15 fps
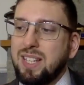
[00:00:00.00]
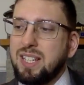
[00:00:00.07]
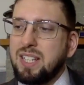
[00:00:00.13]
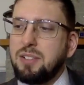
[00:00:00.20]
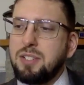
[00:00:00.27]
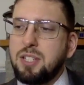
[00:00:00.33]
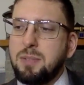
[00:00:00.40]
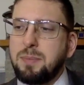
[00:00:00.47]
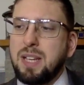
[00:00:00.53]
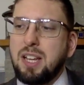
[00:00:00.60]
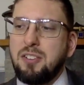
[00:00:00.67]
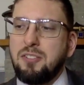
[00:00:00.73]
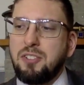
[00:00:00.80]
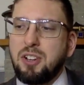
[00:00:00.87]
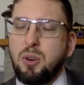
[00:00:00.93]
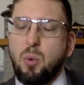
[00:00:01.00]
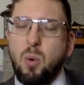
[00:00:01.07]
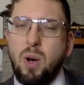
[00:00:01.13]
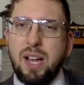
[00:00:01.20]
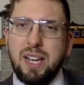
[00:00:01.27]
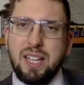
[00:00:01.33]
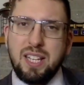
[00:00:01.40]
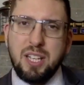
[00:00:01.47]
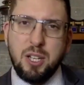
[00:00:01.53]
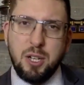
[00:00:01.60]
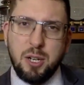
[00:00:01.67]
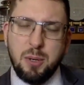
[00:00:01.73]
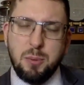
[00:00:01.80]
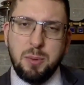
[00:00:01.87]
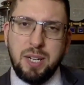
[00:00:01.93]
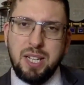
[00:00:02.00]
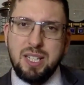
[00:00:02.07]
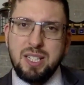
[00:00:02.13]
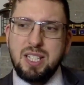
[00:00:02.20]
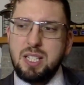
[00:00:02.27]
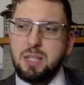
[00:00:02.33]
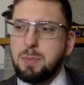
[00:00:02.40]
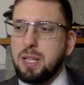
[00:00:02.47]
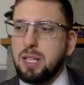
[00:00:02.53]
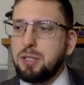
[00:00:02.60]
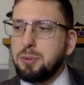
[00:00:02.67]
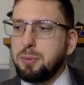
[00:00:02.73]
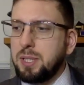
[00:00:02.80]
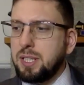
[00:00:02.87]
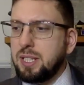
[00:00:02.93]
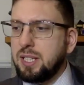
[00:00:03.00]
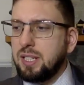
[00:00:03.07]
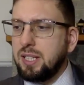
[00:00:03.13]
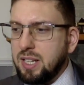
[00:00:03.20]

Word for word: There's some kind of aquatic green smell to it.